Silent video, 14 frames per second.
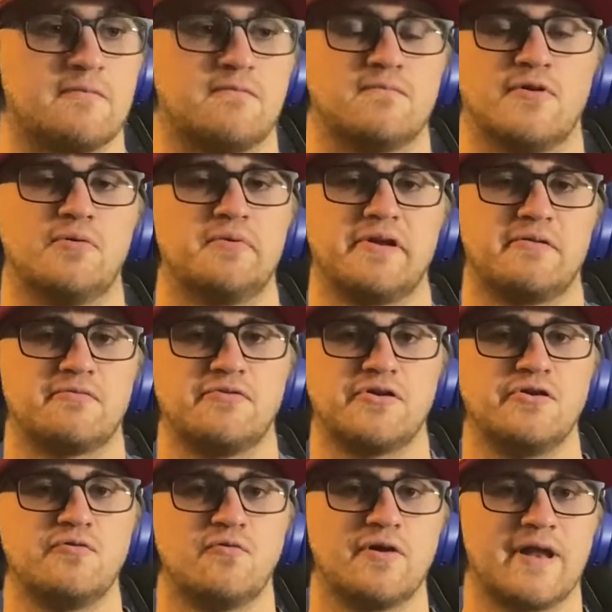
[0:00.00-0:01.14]
Nobody really
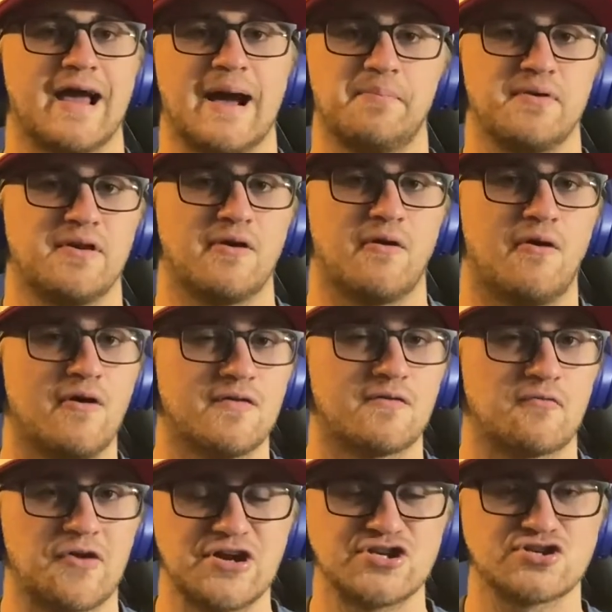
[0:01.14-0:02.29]
knew what happened on the
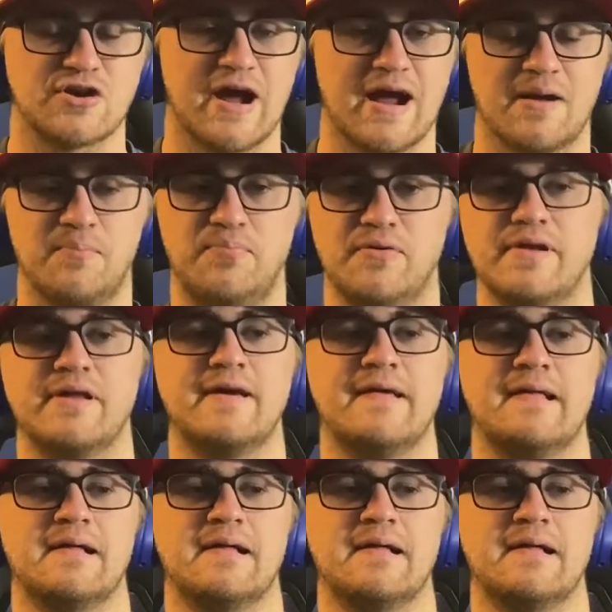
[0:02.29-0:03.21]
racetrack, but